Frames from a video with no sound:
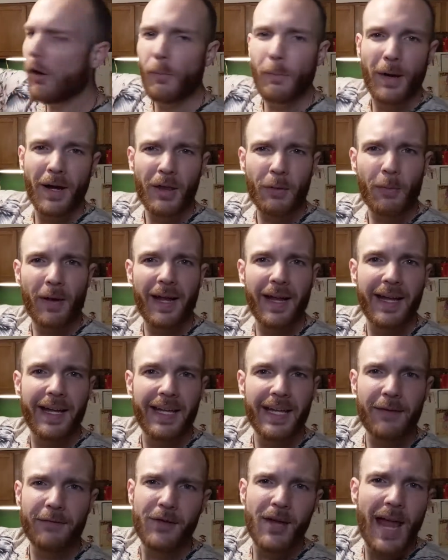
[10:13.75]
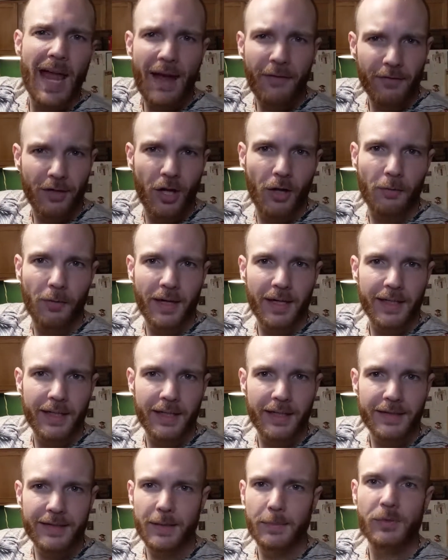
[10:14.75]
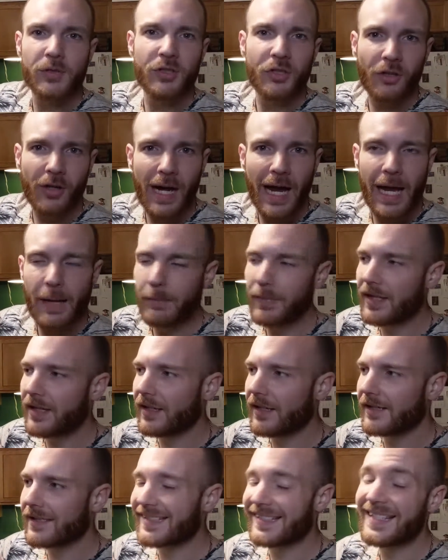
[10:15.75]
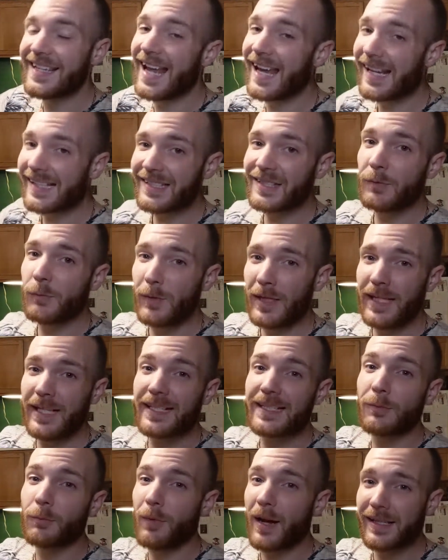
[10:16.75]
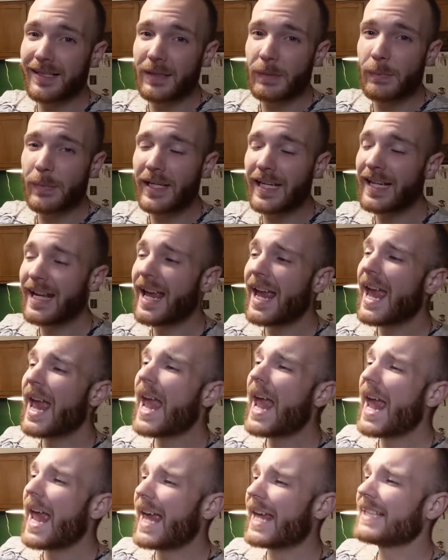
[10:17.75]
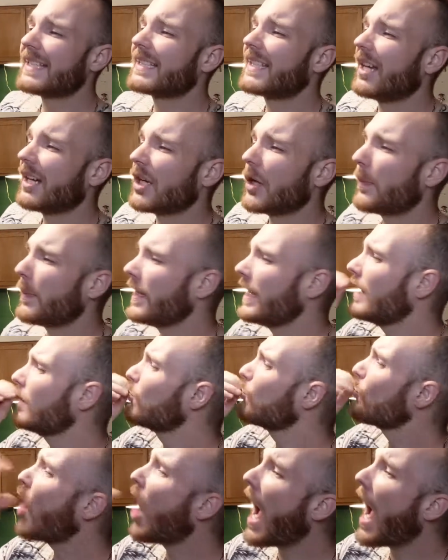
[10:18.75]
Oh, by the way, if you haven't already, subscribe, because next week's recipe is going to be